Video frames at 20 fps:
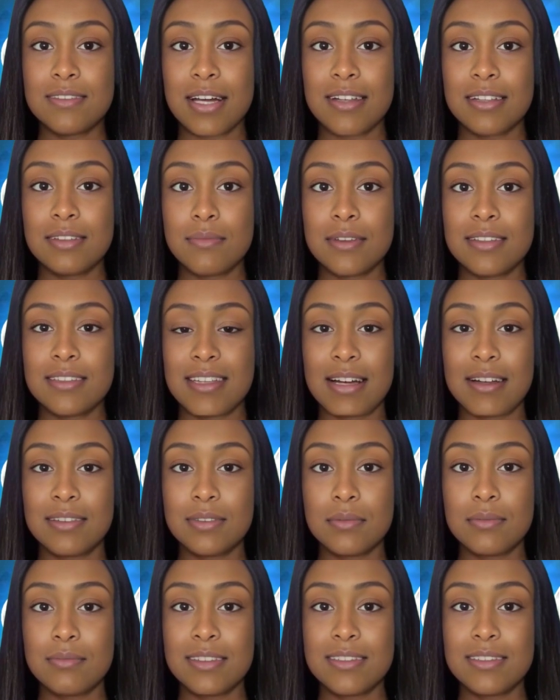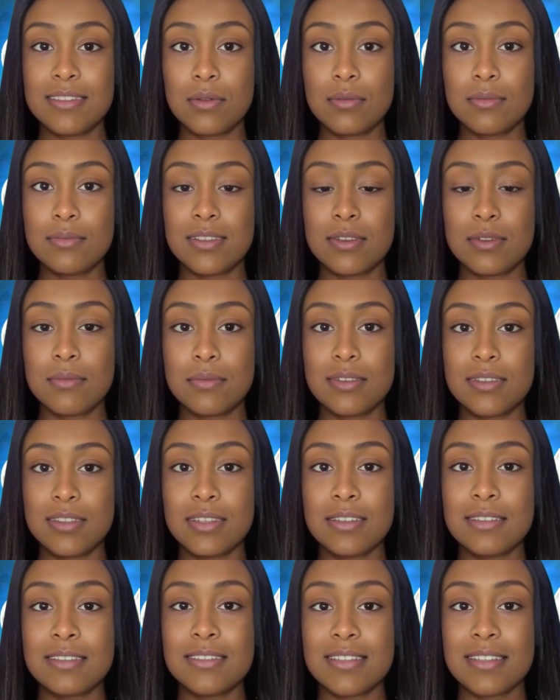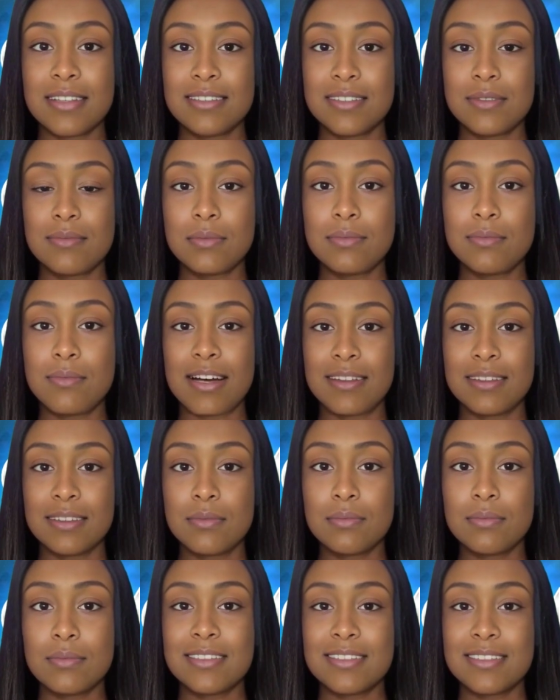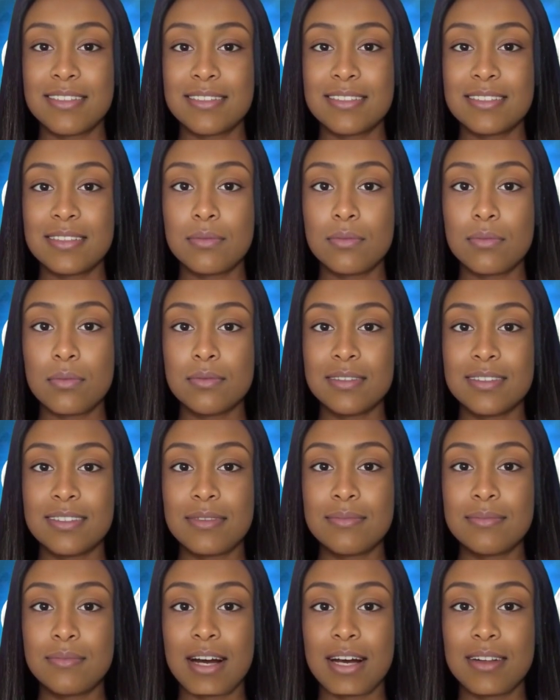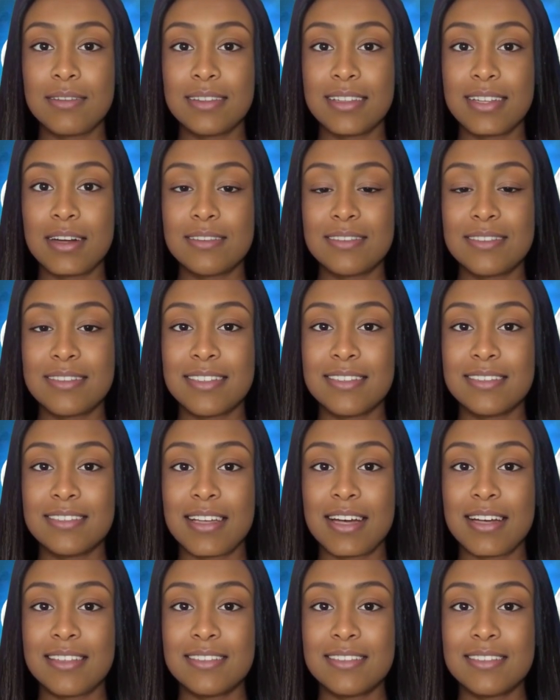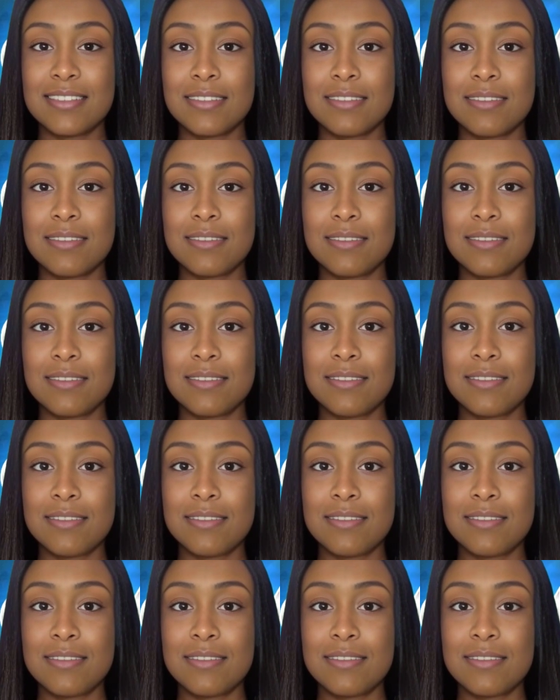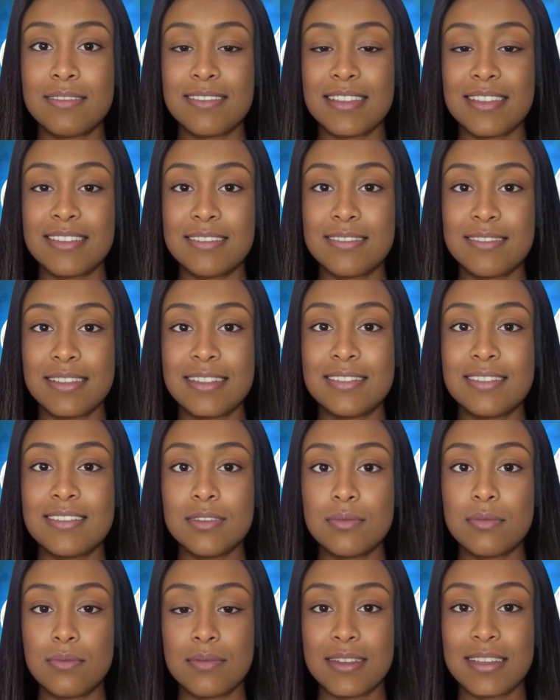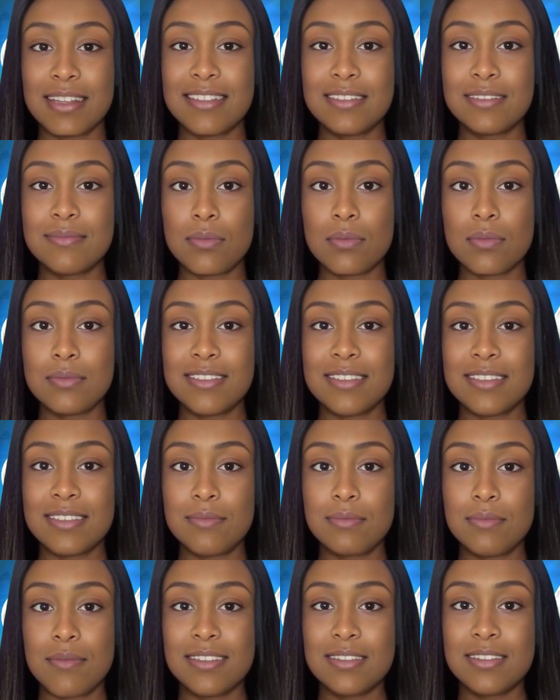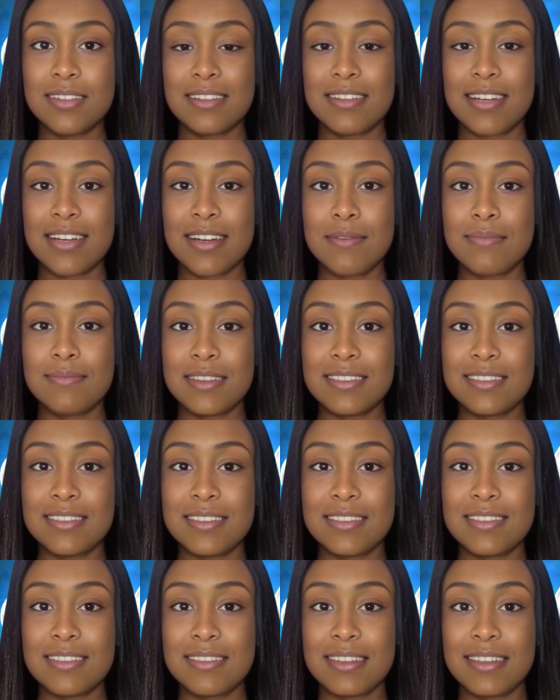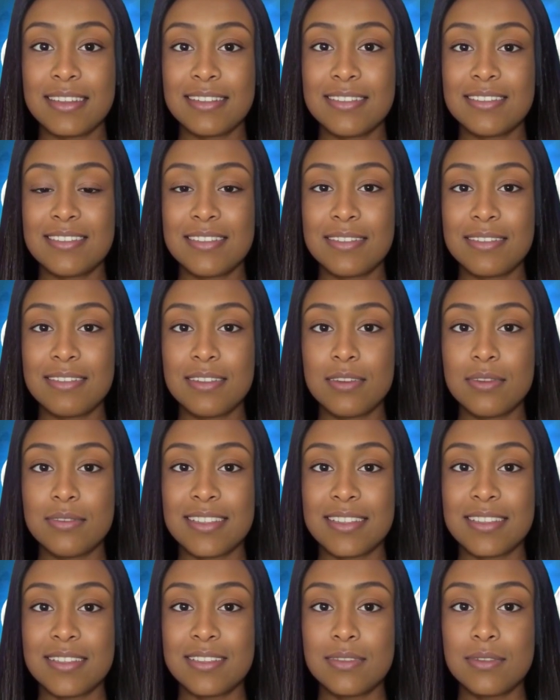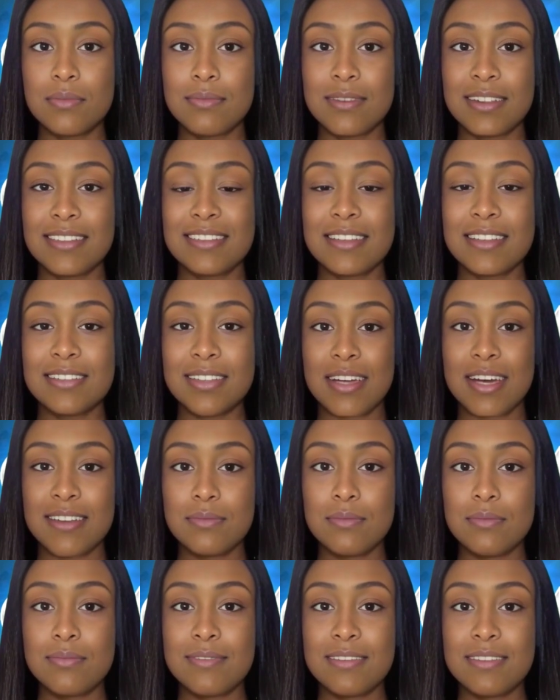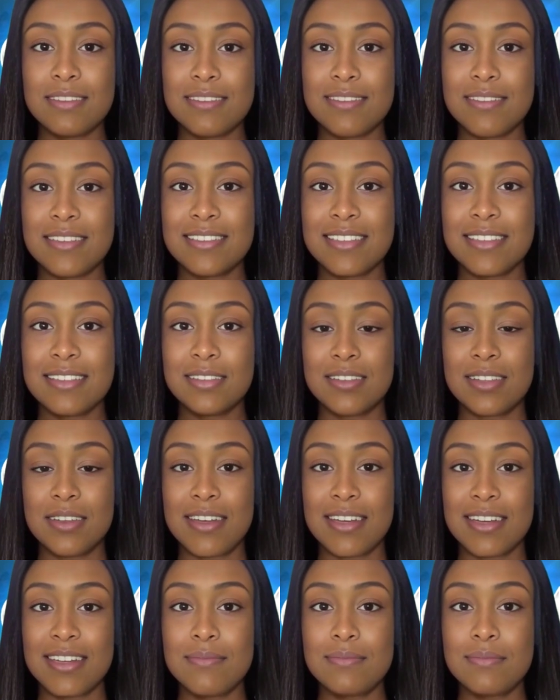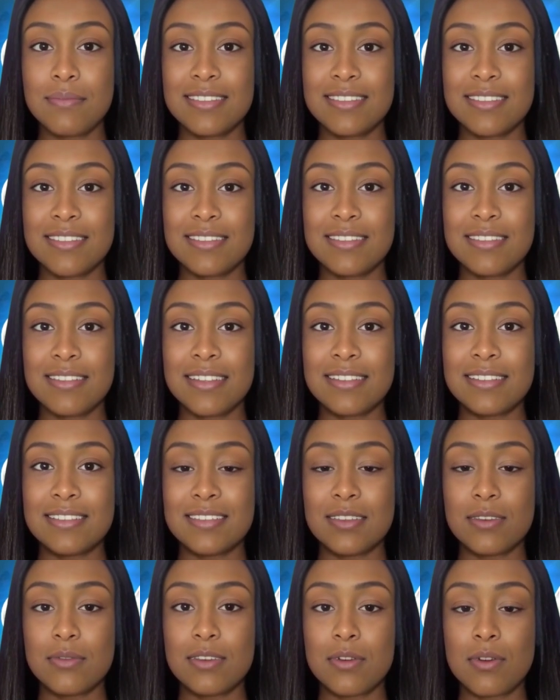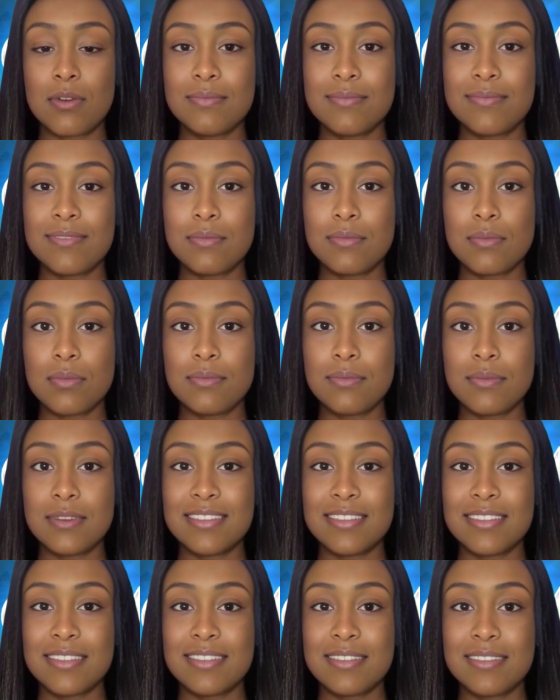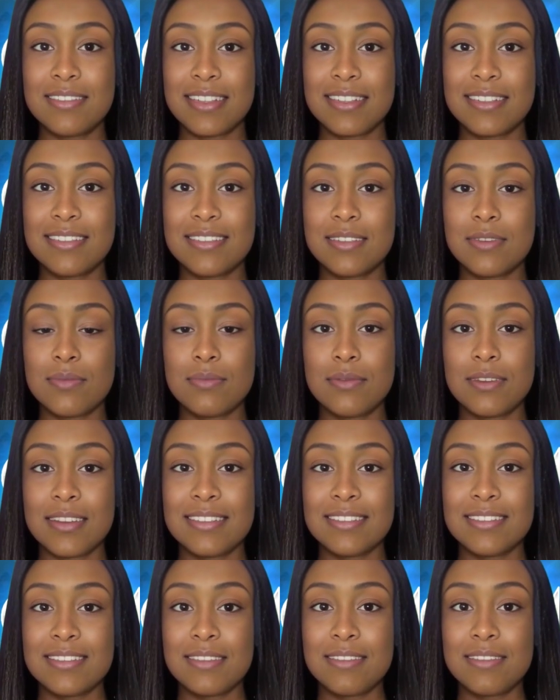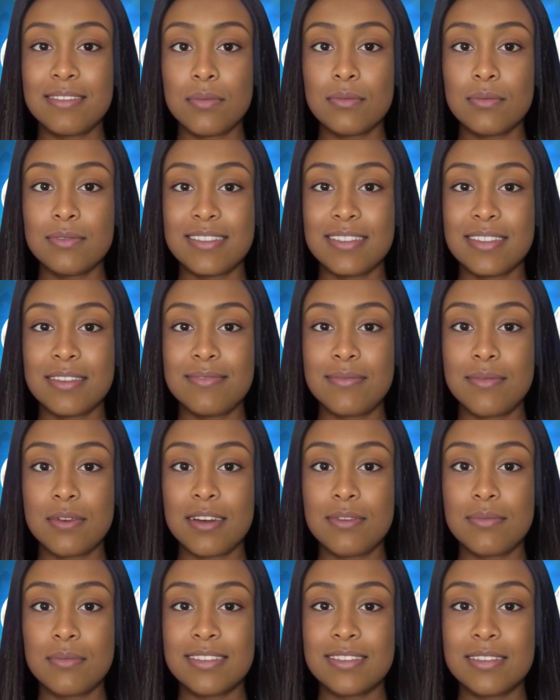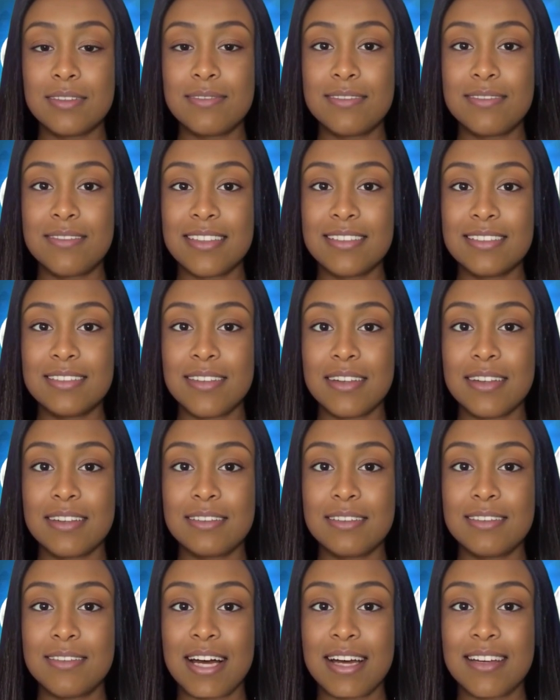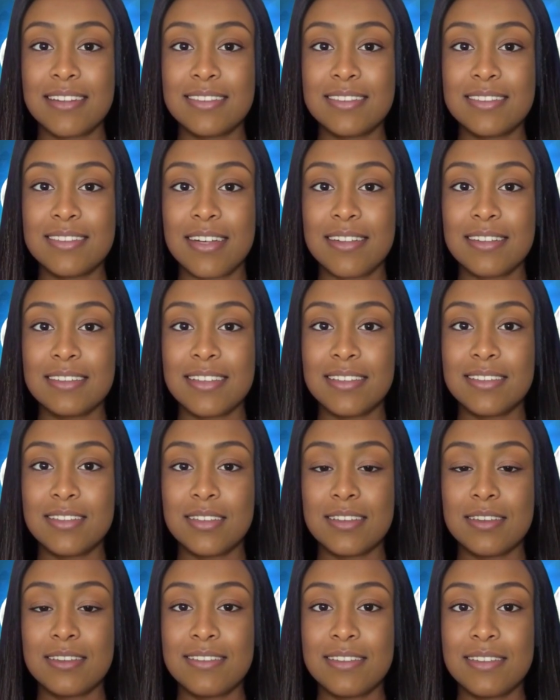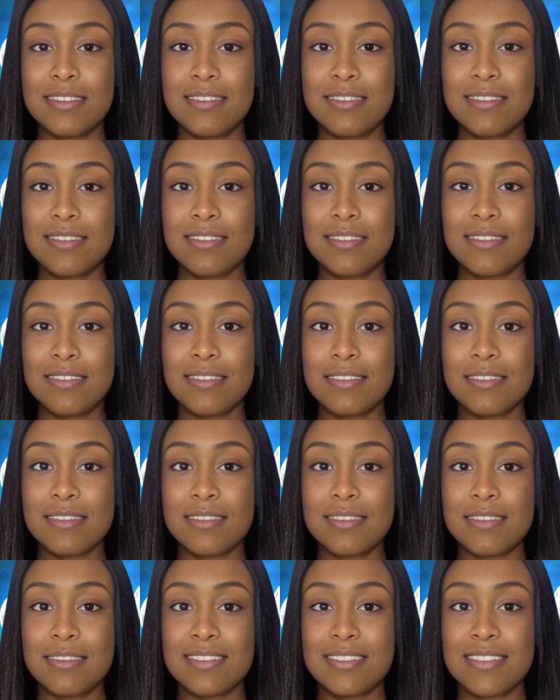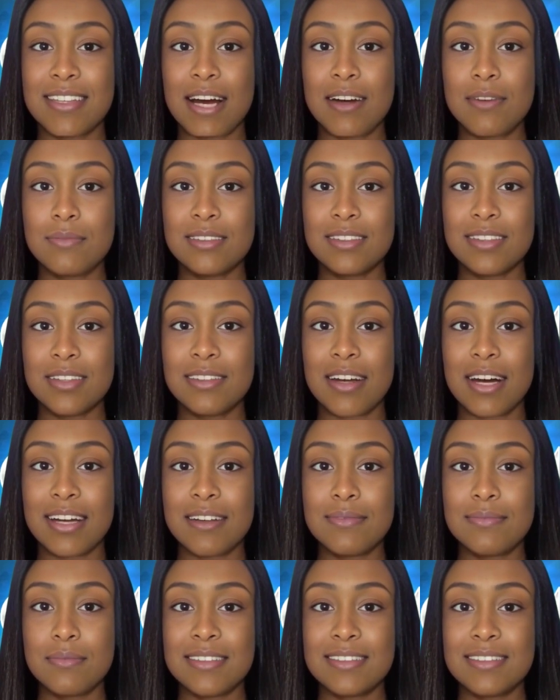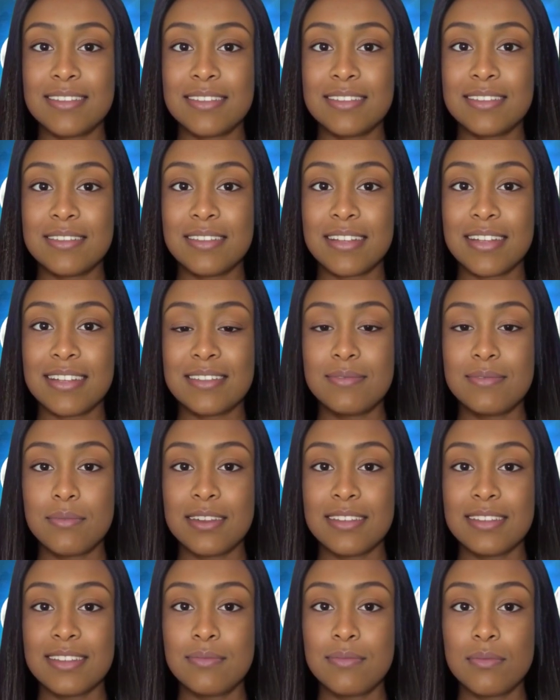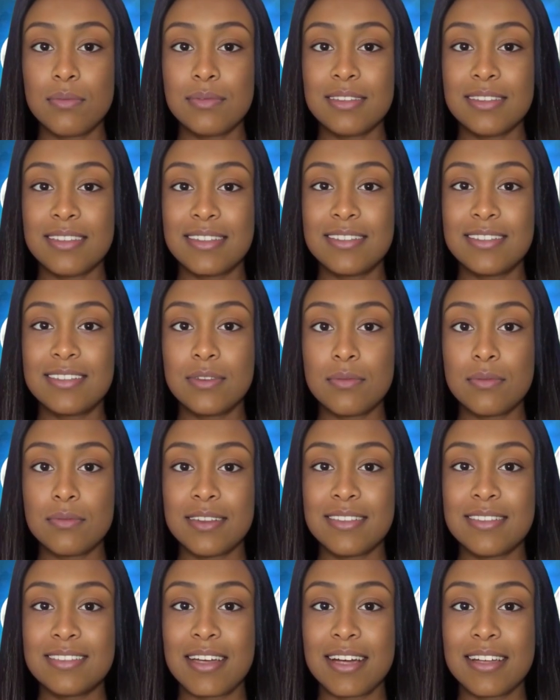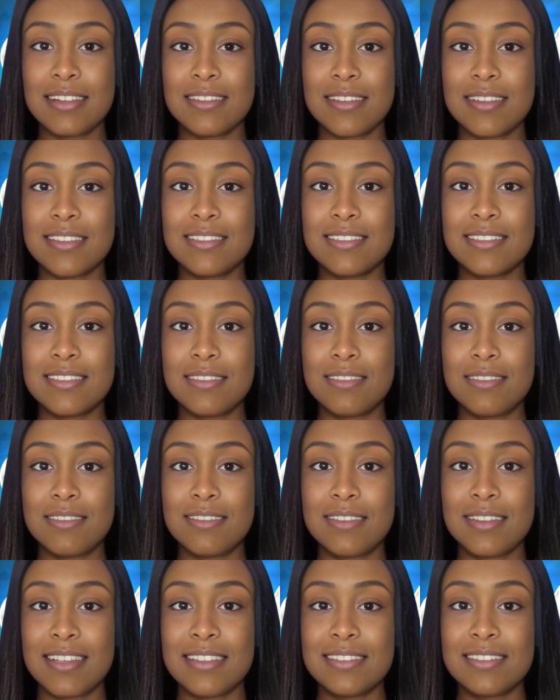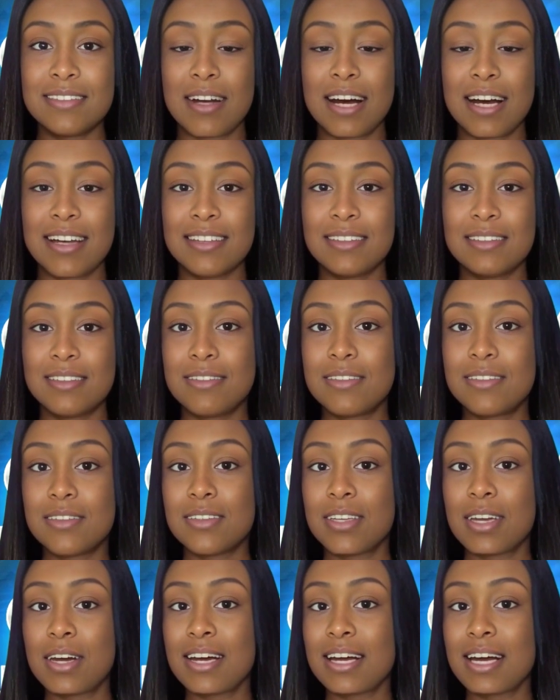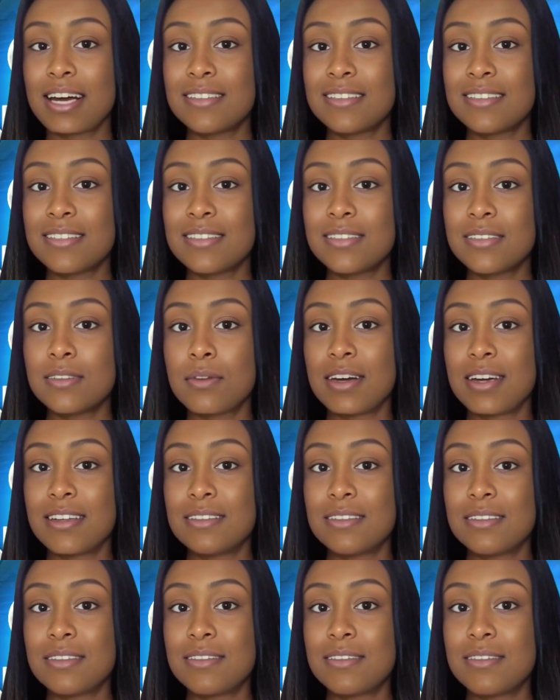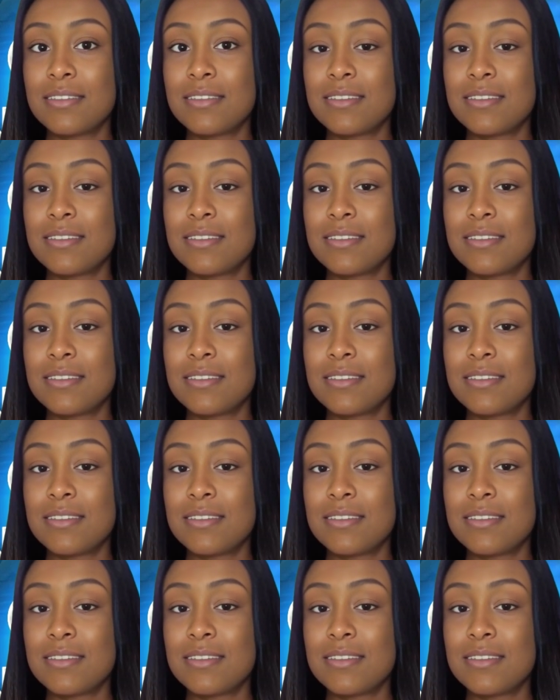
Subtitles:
Don't miss out on this golden opportunity to propel your business towards unparalleled success. This news story is brought to you by QLM Business News, your digital media channel. Visit qlmbusinessnews.com for more business news stories. Also follow us on Facebook, X, and YouTube. To help QLM Business News bring you more news stories like this, please like, share, and subscribe.